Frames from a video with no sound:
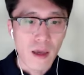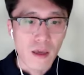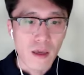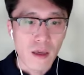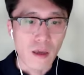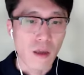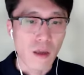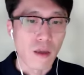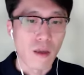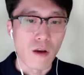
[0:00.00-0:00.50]

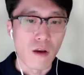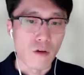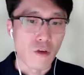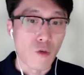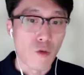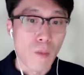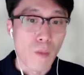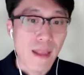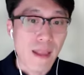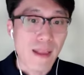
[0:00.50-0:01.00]

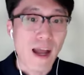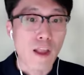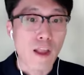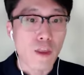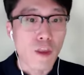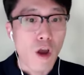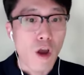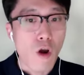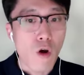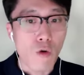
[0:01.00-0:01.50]
you may not
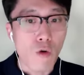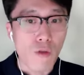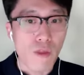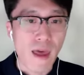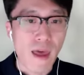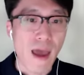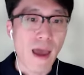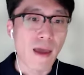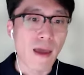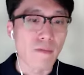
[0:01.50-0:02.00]
know
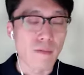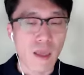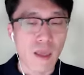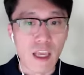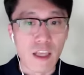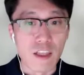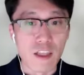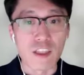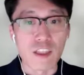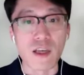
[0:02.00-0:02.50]
that
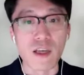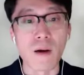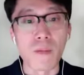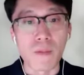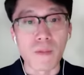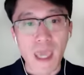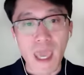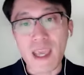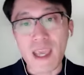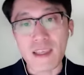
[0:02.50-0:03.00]
in
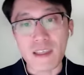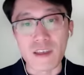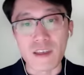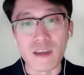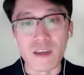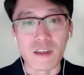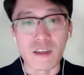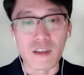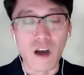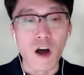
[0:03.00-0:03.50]
some
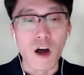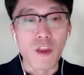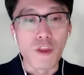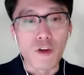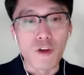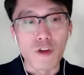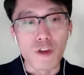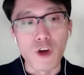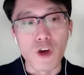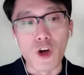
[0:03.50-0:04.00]
cases
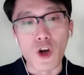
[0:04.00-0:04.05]
under the